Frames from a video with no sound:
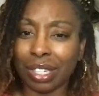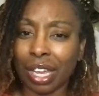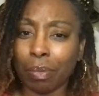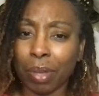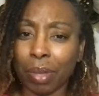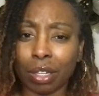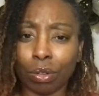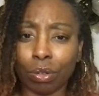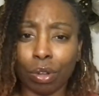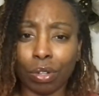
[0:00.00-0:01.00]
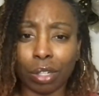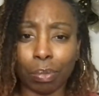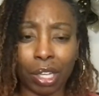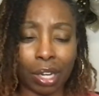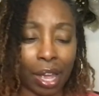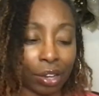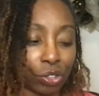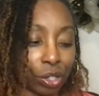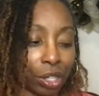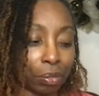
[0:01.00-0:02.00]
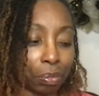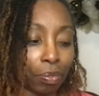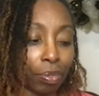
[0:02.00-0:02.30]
same as glucosamine, actually.